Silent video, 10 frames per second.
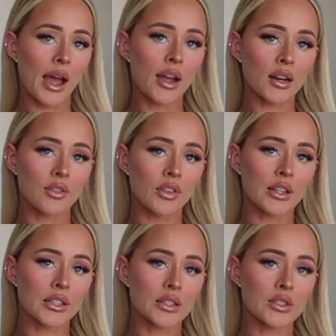bag, and I feel
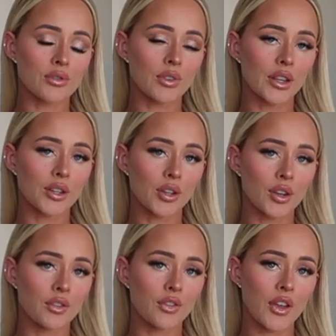like this is a really
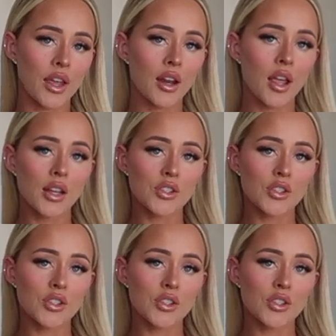cute fit.